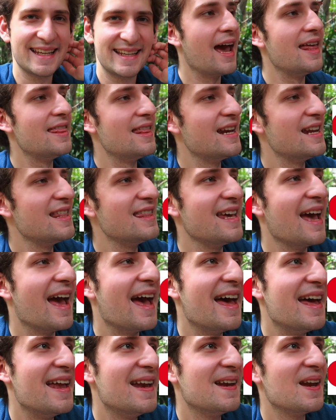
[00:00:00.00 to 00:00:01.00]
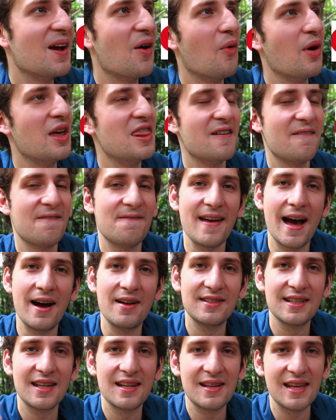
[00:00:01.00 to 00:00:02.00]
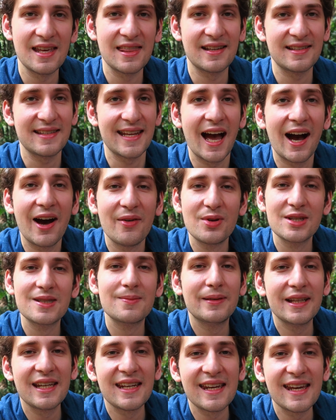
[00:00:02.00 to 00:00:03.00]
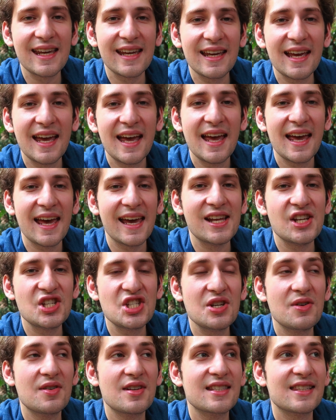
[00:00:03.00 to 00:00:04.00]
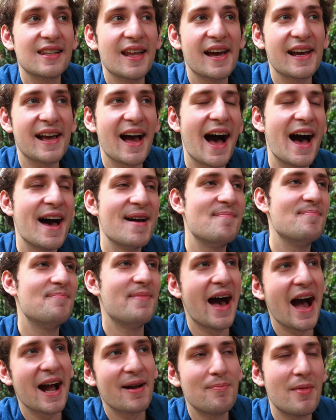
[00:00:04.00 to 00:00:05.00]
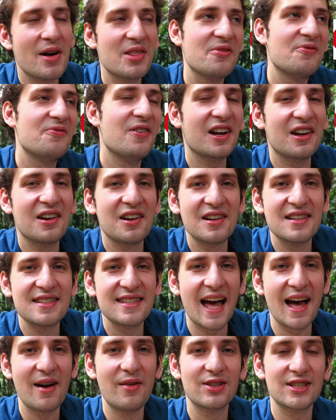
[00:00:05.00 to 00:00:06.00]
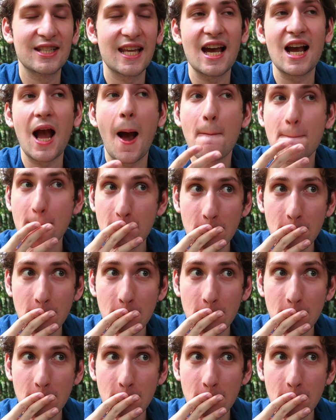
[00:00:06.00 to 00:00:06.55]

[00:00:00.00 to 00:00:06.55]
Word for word: And then in the end, when the fountain in the town was bleeding and she was like, I'm back, motherfuckers, I was like,